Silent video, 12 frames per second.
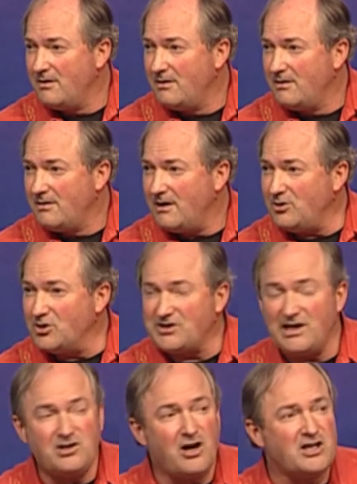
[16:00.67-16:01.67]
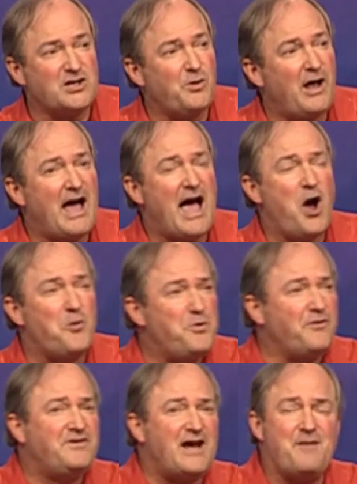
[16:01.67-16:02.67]
And you say, Doctor, well, I hope
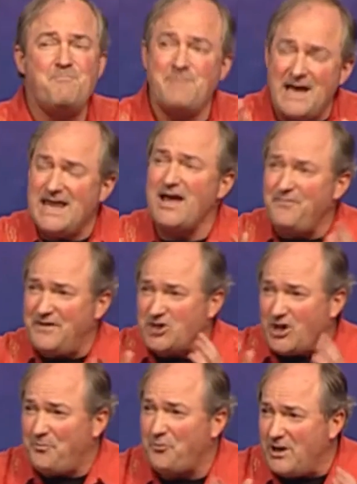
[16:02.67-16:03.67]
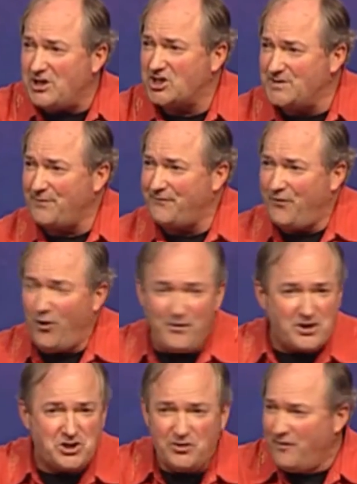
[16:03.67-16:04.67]
you've done many of these operations before,
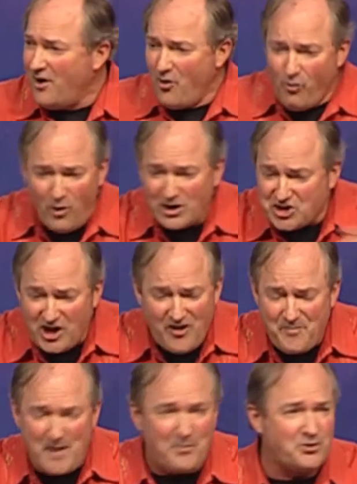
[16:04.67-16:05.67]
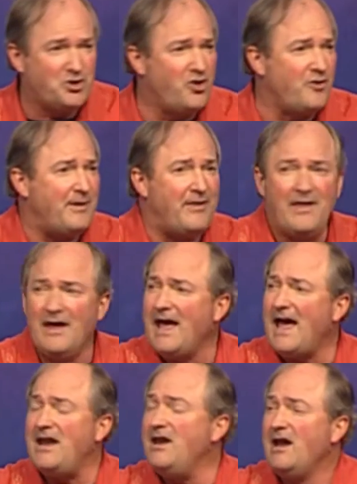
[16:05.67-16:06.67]
that you've watched other people do them, and,
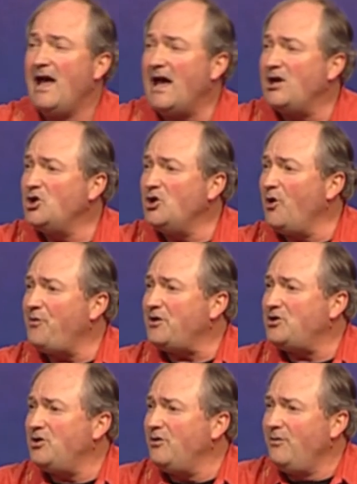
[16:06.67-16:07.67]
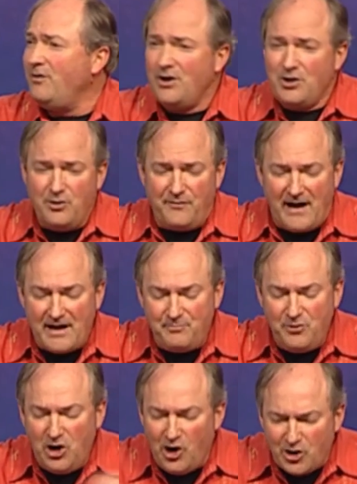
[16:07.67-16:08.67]
and, and you know that you, you've had
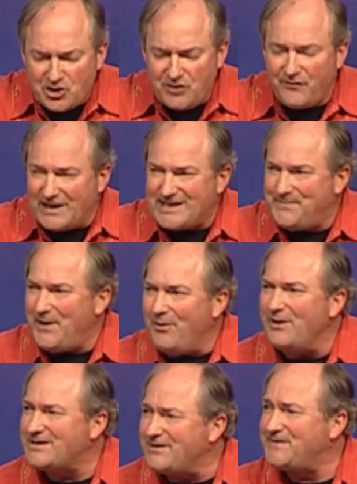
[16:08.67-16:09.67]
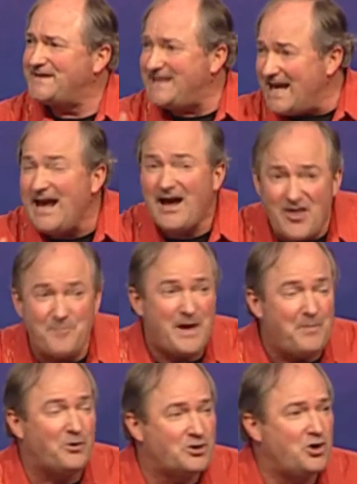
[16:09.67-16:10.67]
years of experience of seeing other
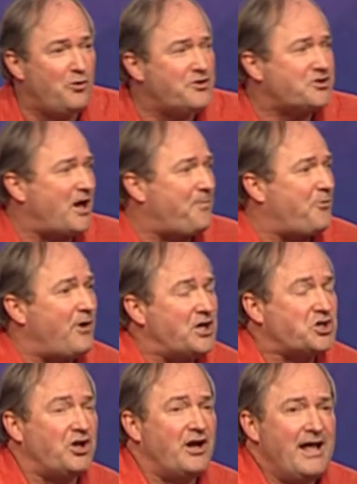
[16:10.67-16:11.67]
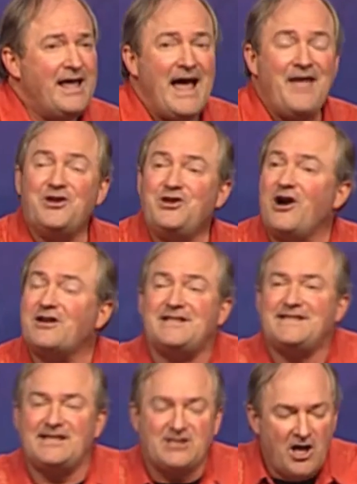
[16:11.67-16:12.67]
people do this operation. And the doctor
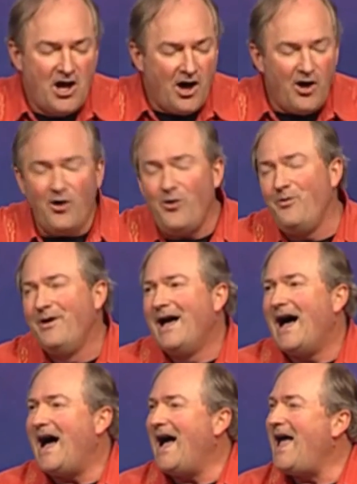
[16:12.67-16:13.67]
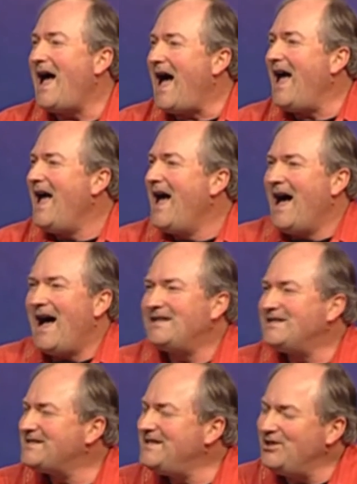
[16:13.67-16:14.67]
says, Oh, I, I, I
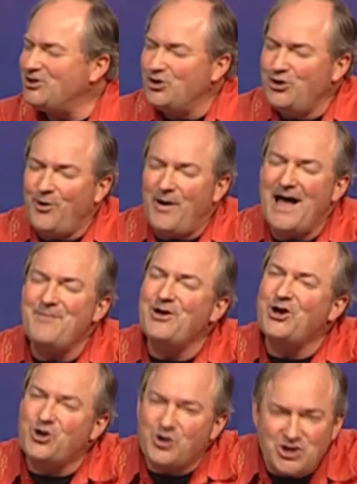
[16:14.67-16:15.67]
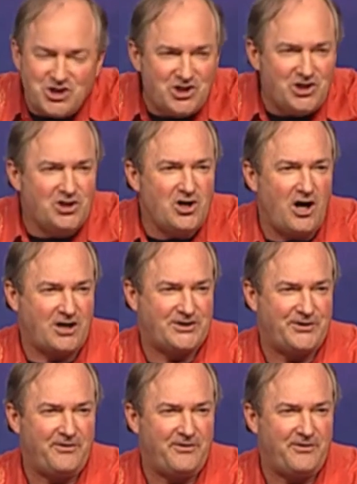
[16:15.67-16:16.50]
just needed you to know I'm a Christian doctor.